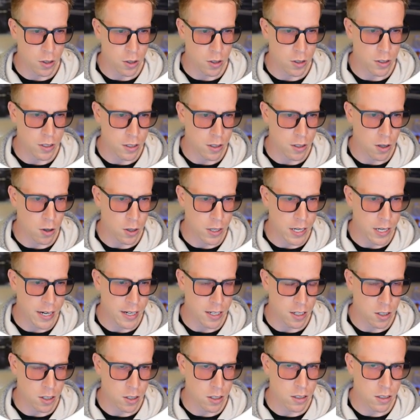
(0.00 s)
you know, kind
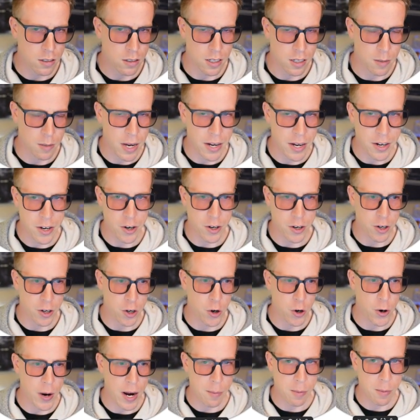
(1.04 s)
of come on here and crap